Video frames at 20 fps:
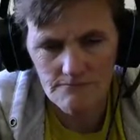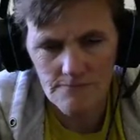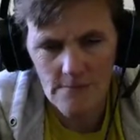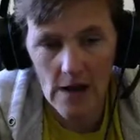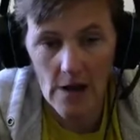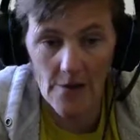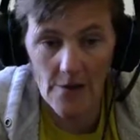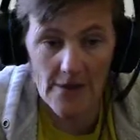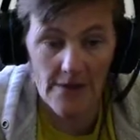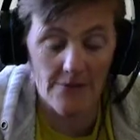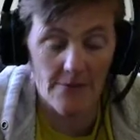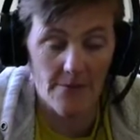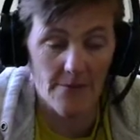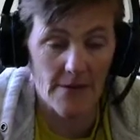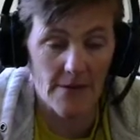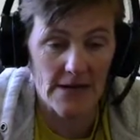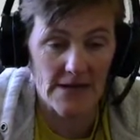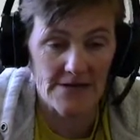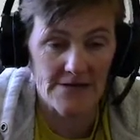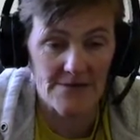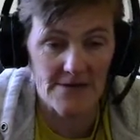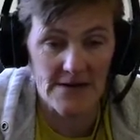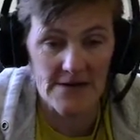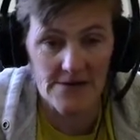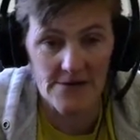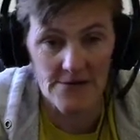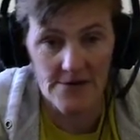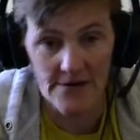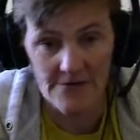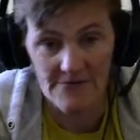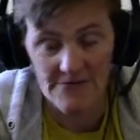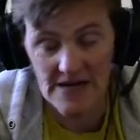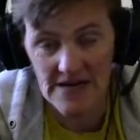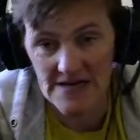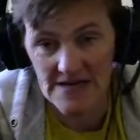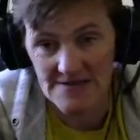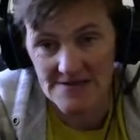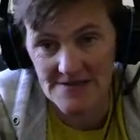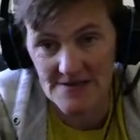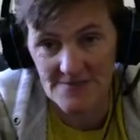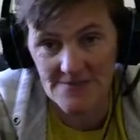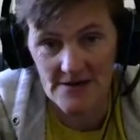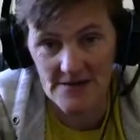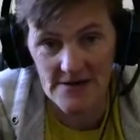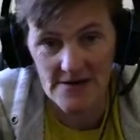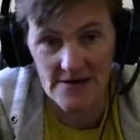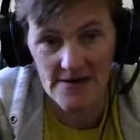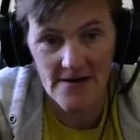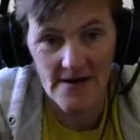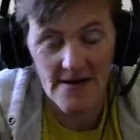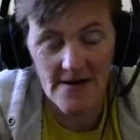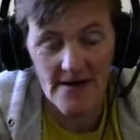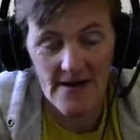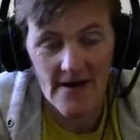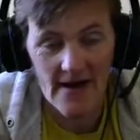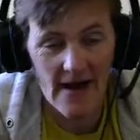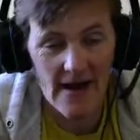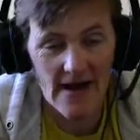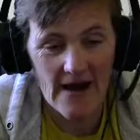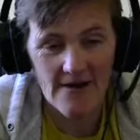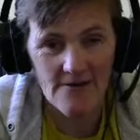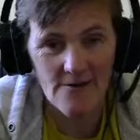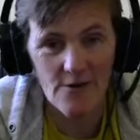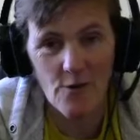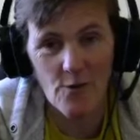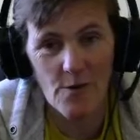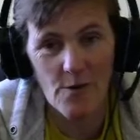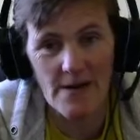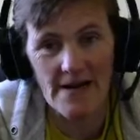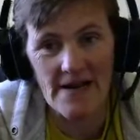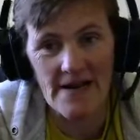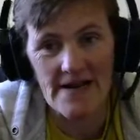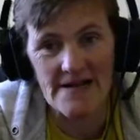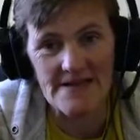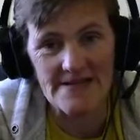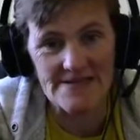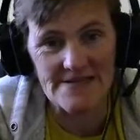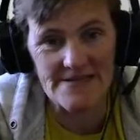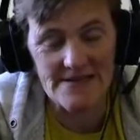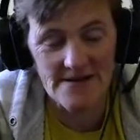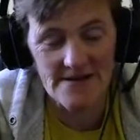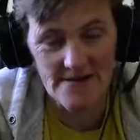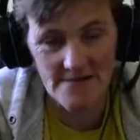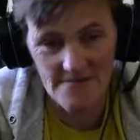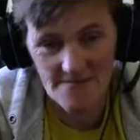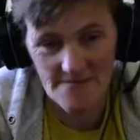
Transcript: Oh, that reminds me, I do have to eat something. I don't know what it is.